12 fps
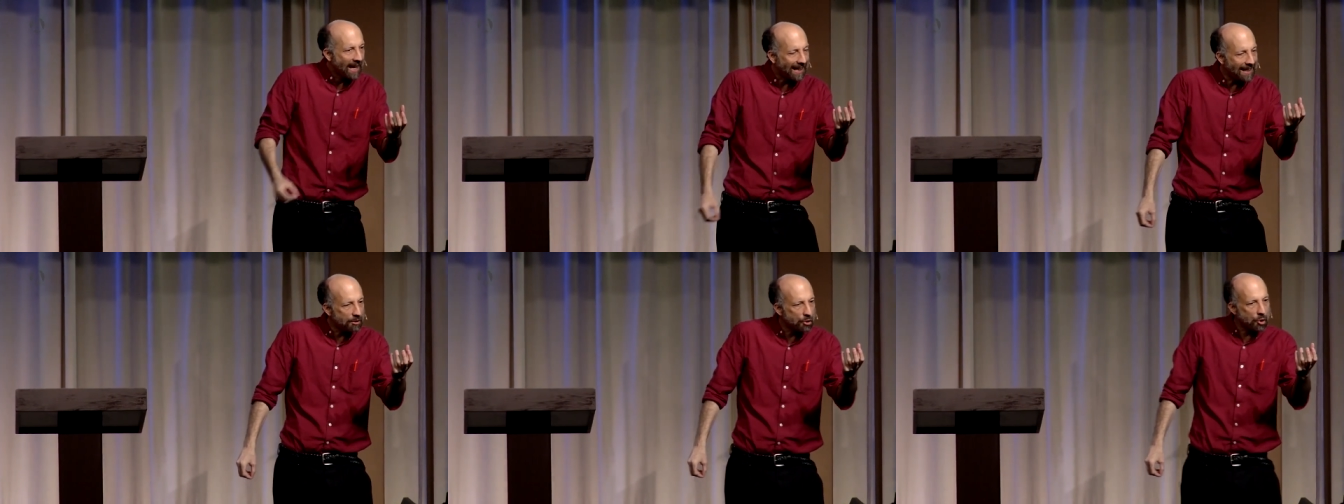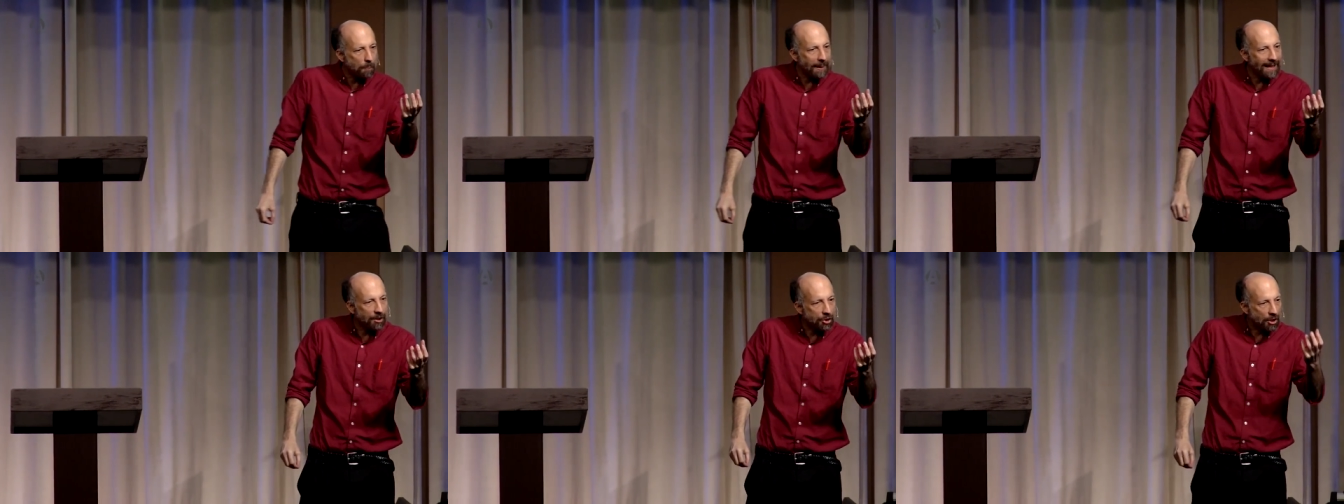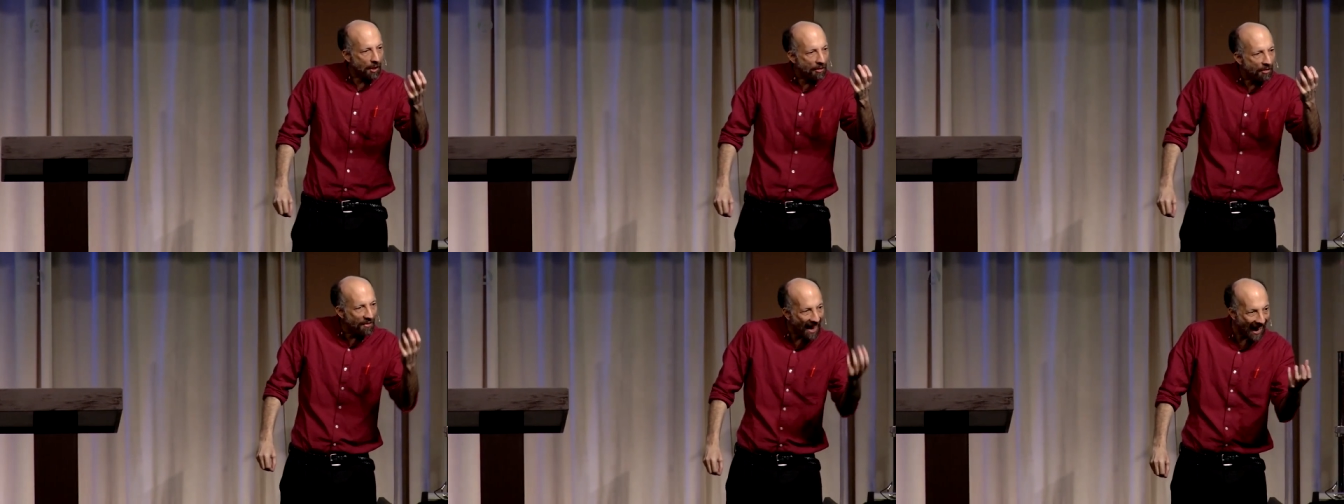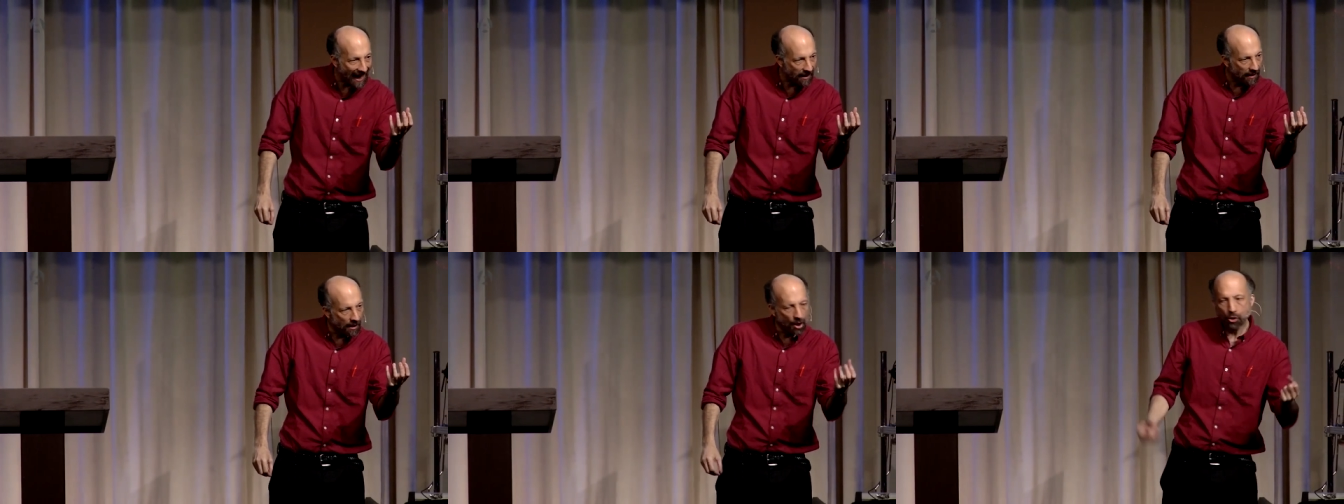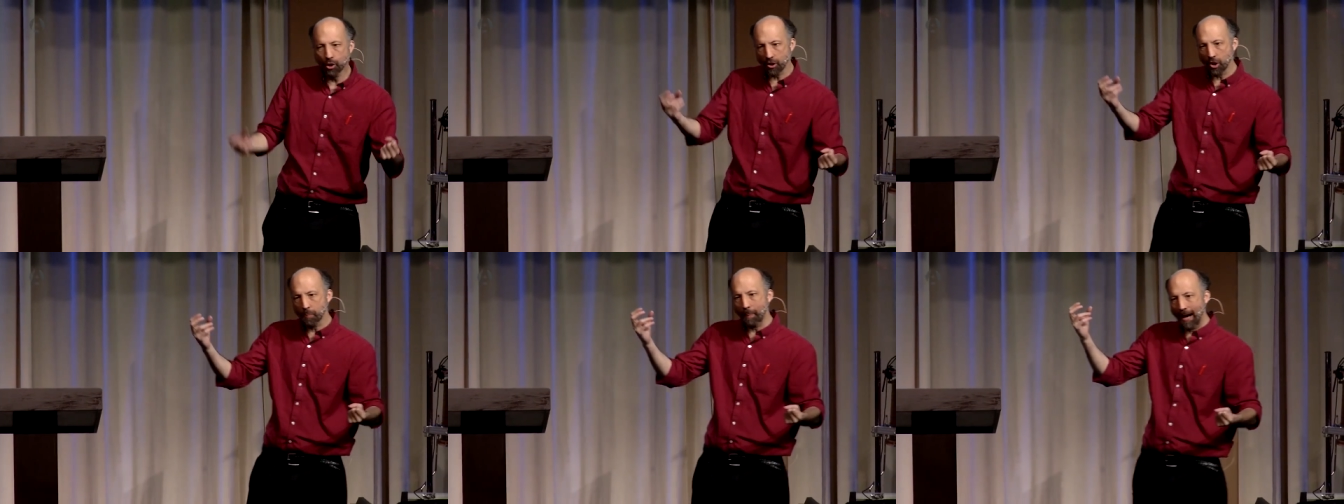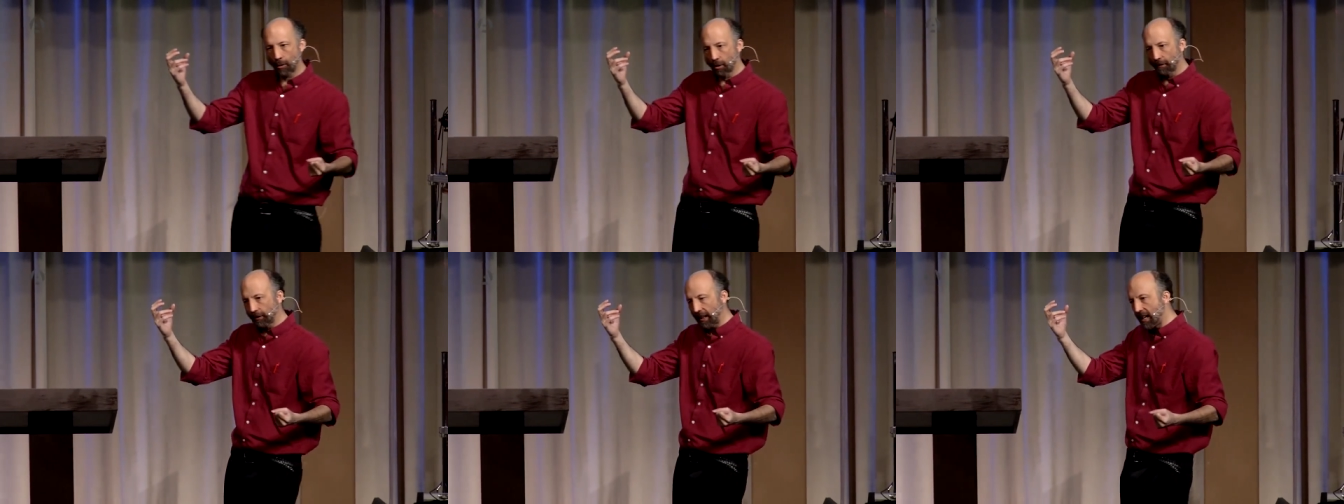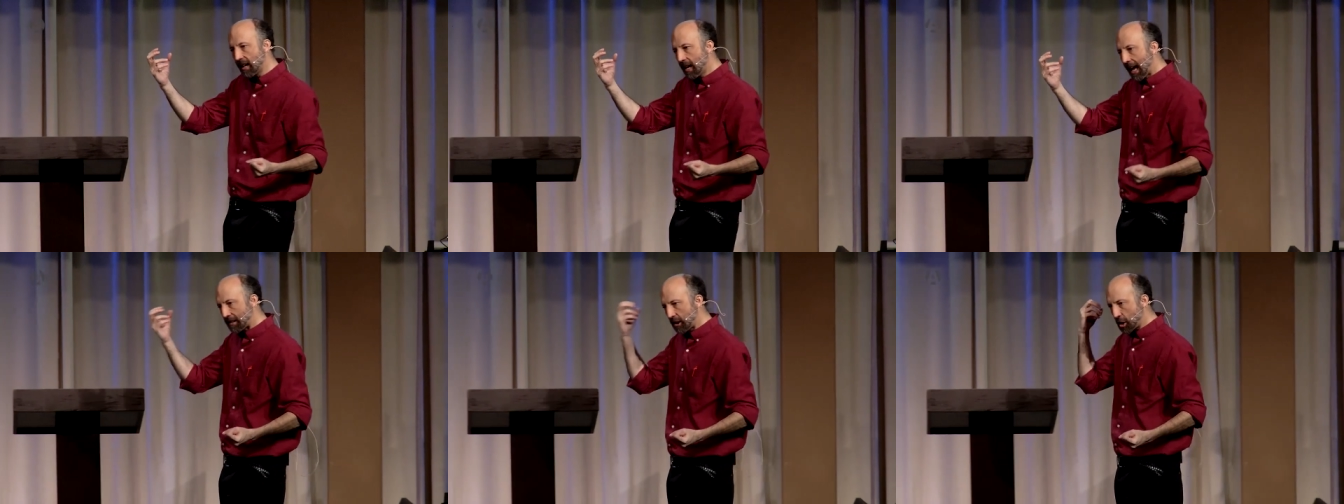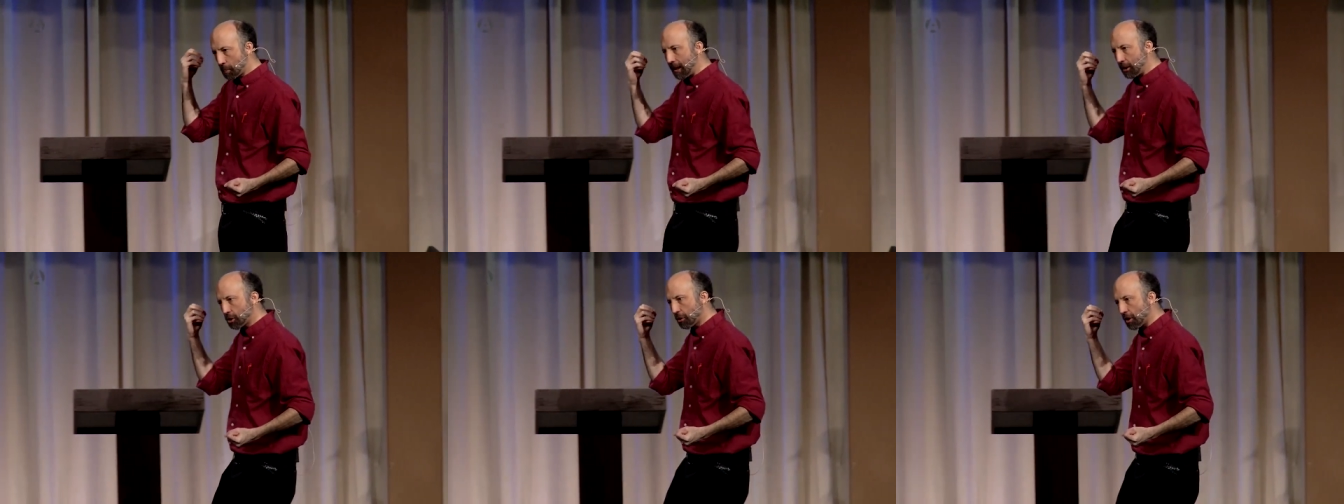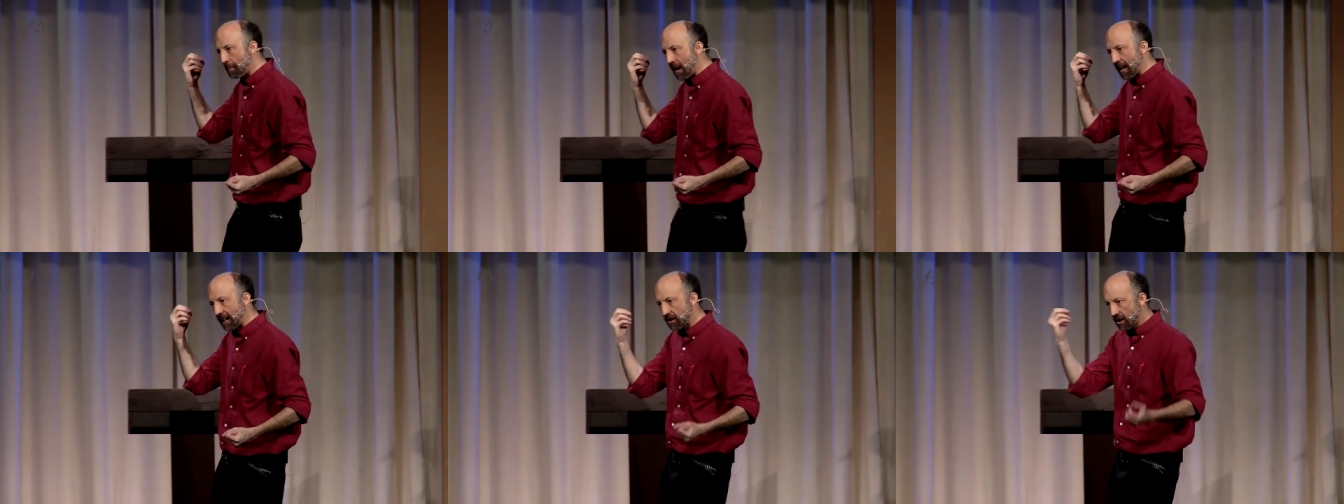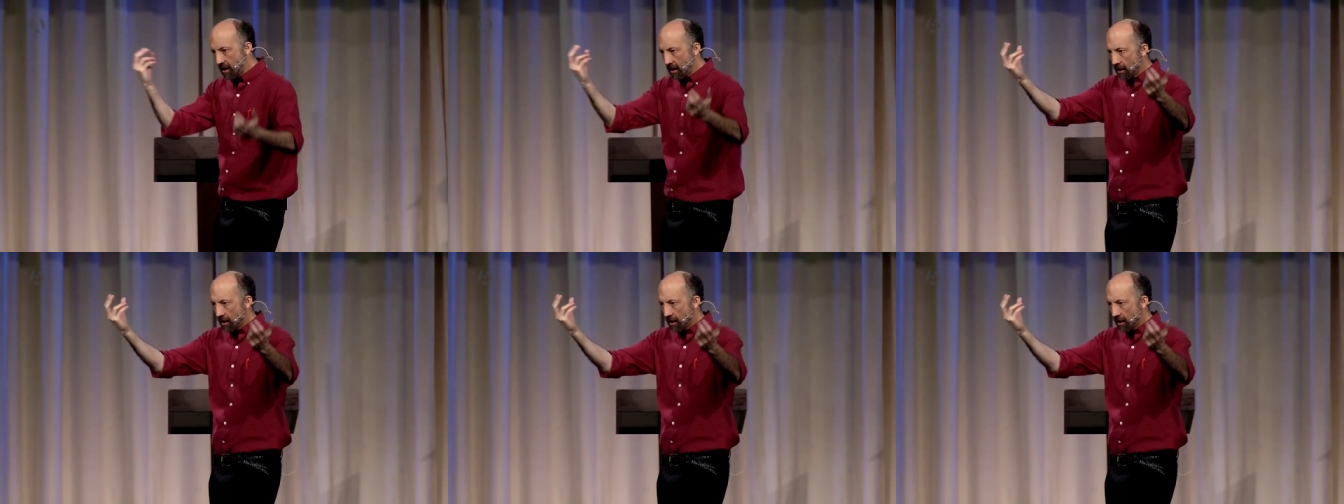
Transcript: He speaks to that just as powerfully as he speaks to the mind.